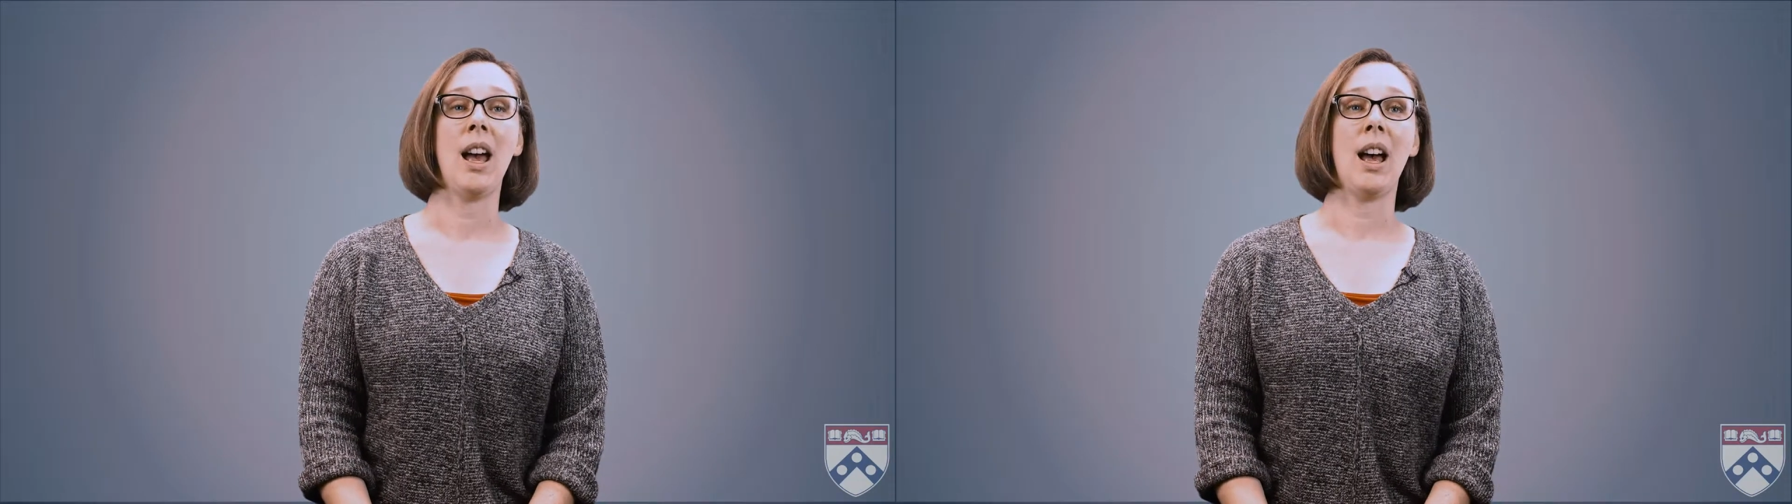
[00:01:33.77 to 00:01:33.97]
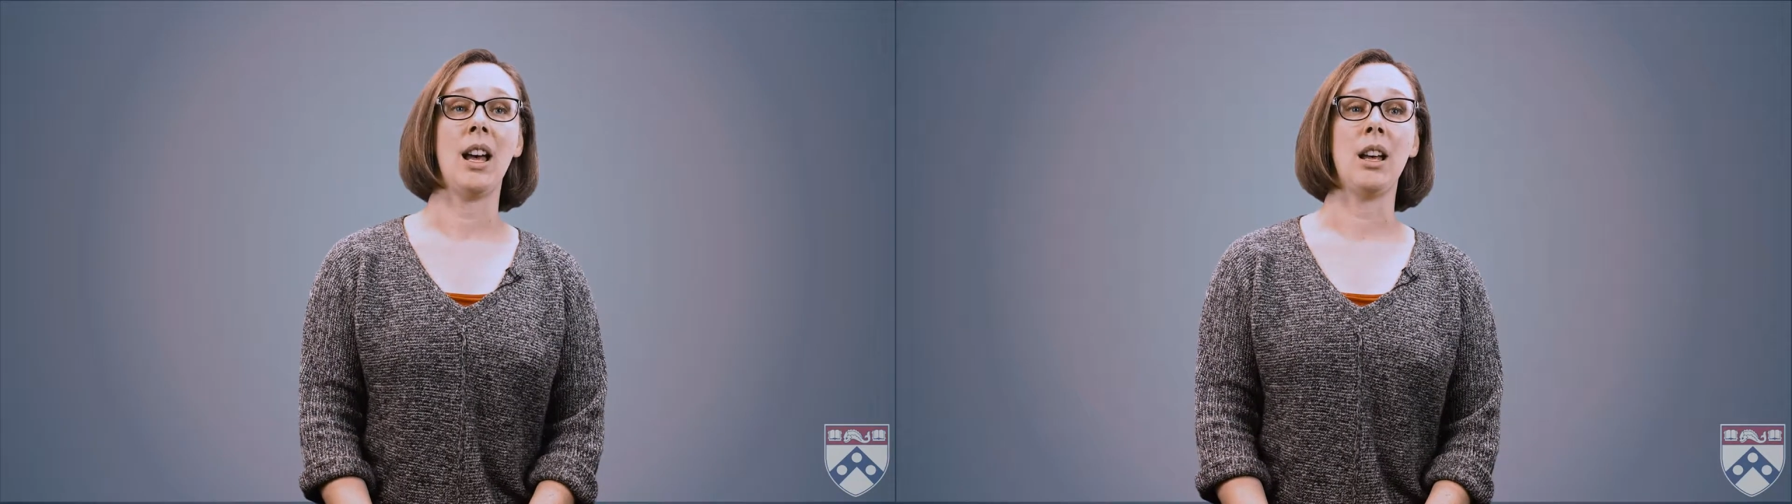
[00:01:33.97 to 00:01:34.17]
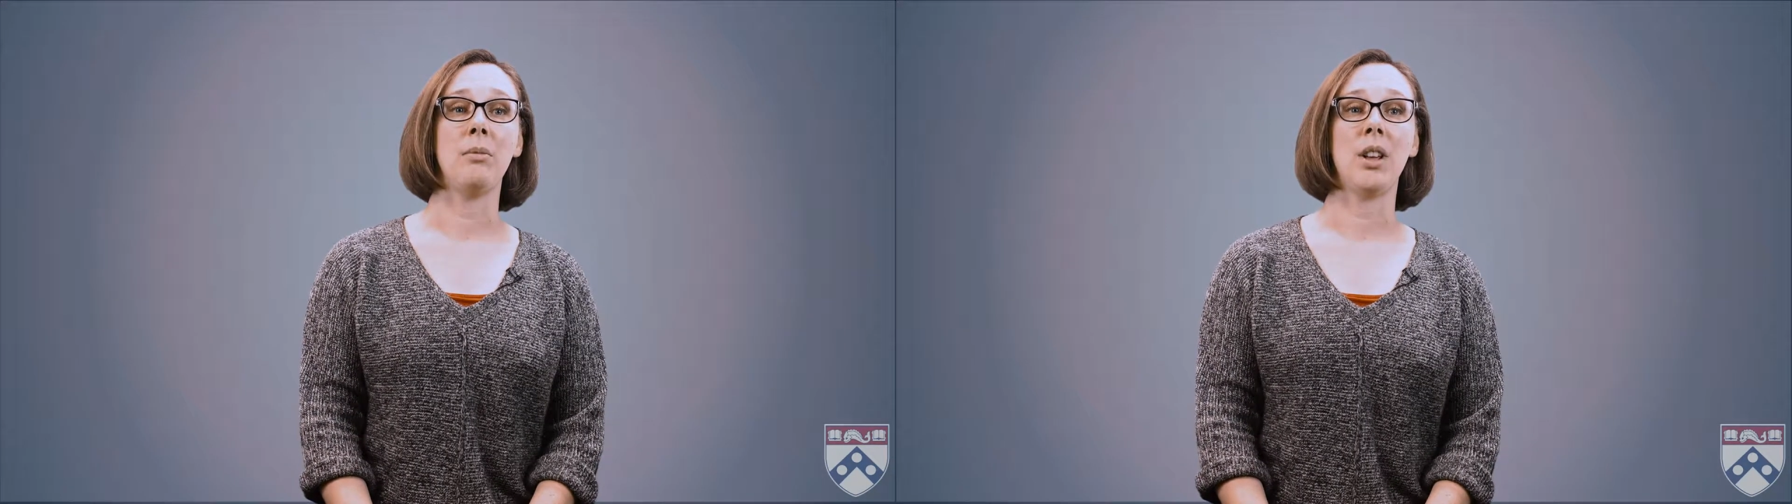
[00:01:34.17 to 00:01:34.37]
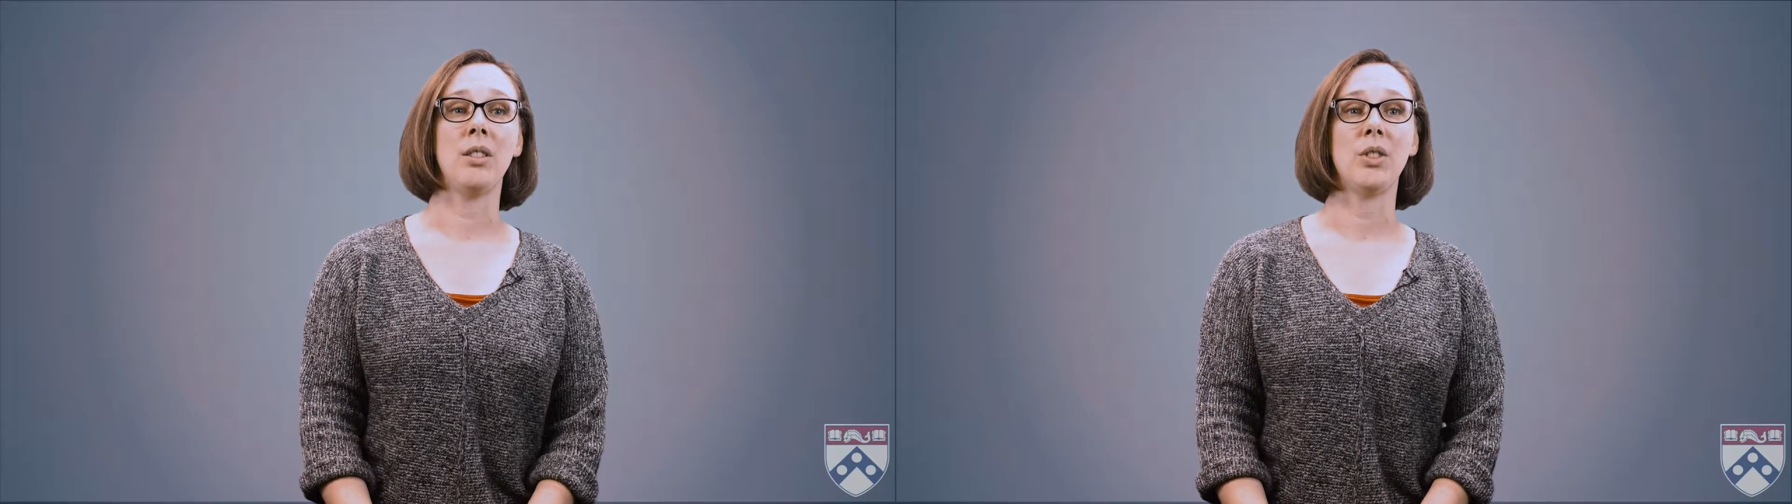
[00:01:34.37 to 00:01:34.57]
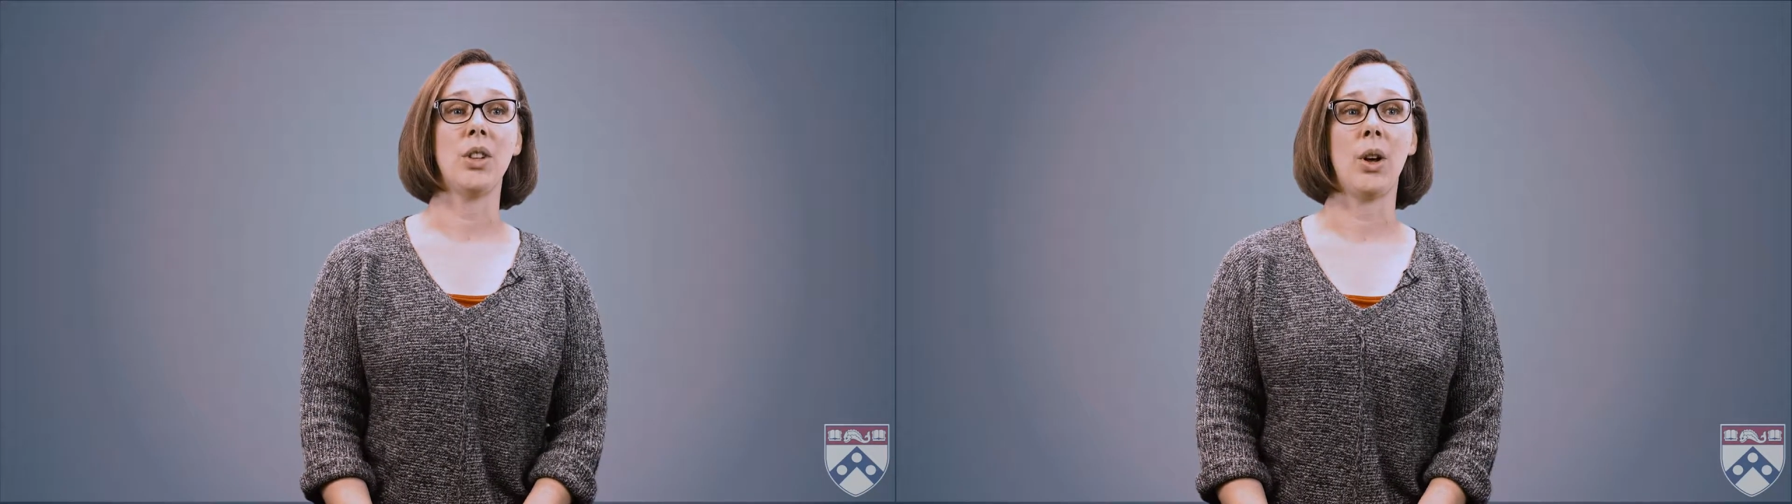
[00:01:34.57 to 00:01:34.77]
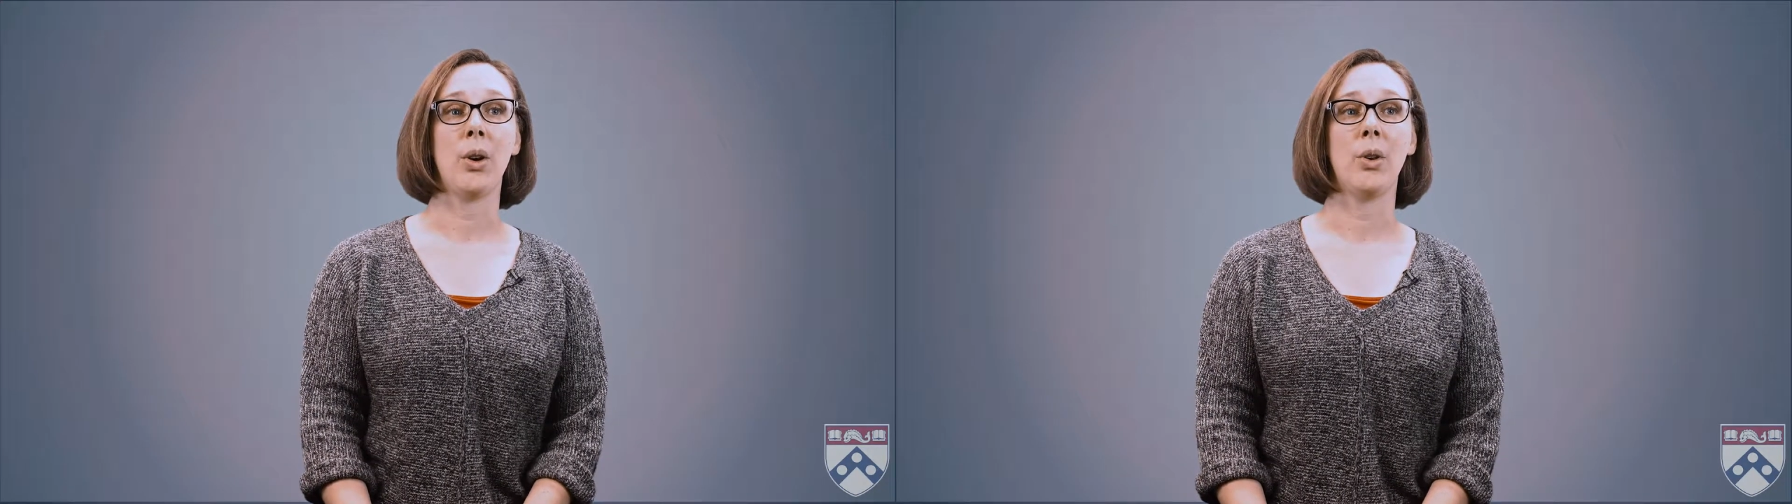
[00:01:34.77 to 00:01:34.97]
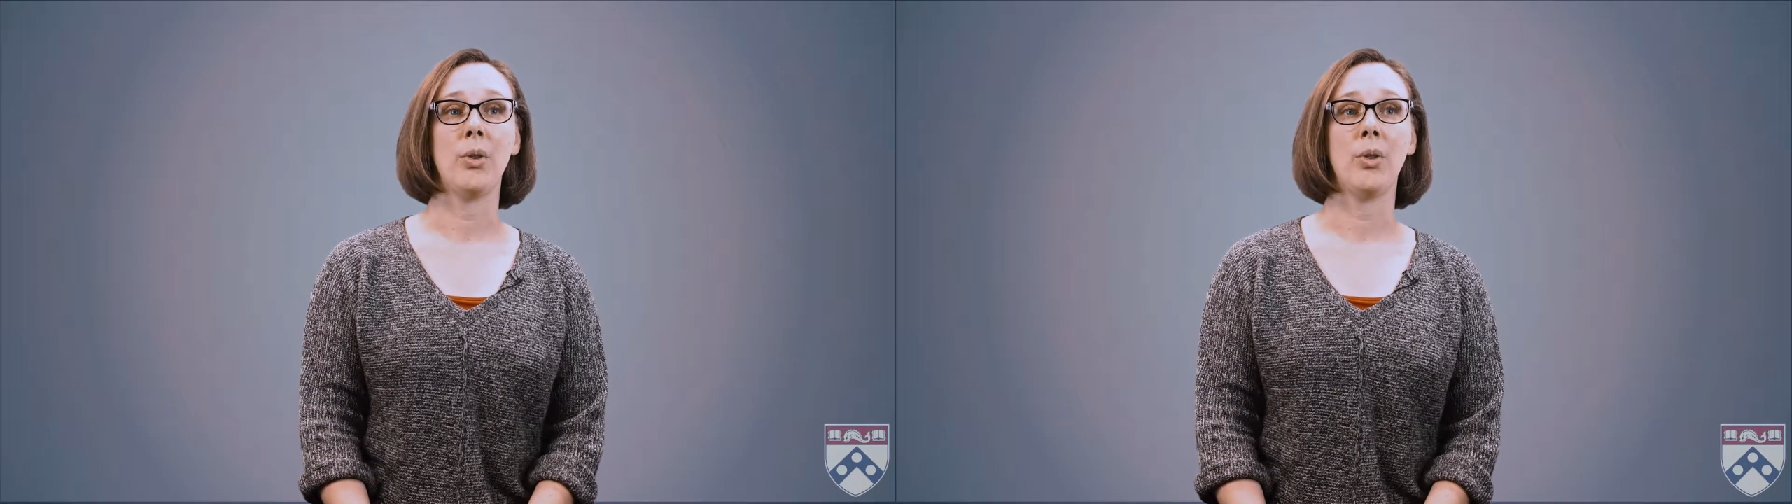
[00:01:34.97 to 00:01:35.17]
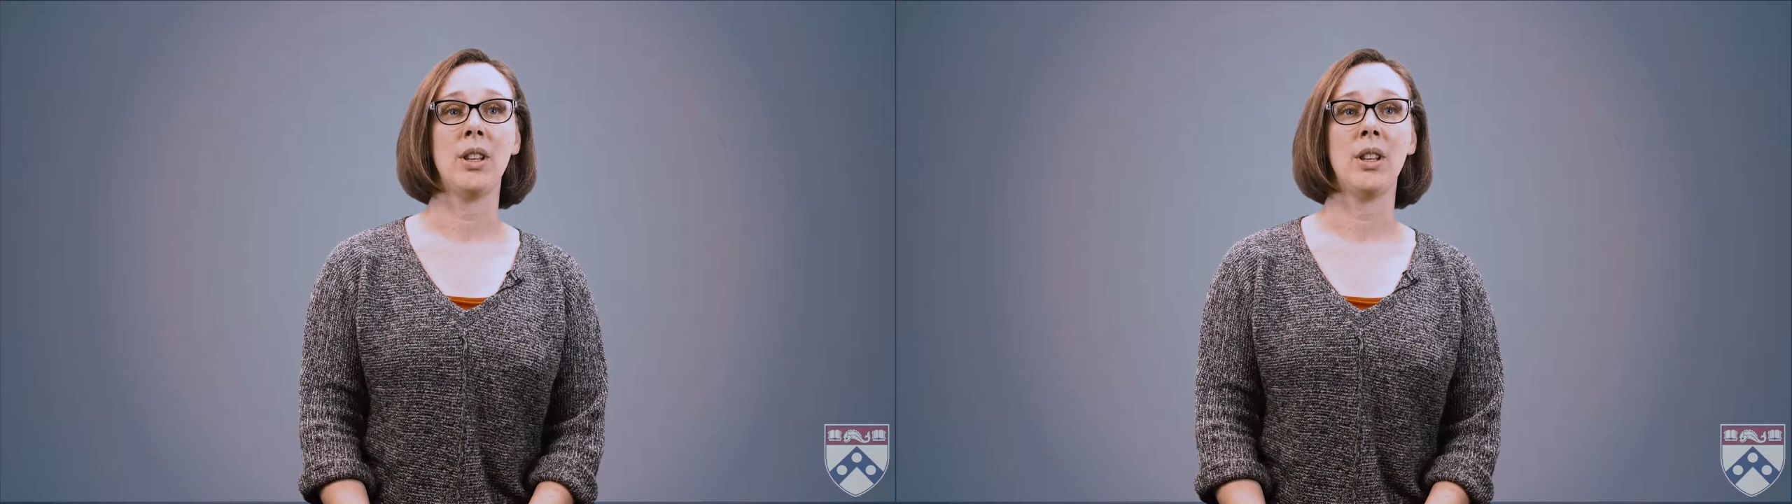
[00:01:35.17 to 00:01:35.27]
And so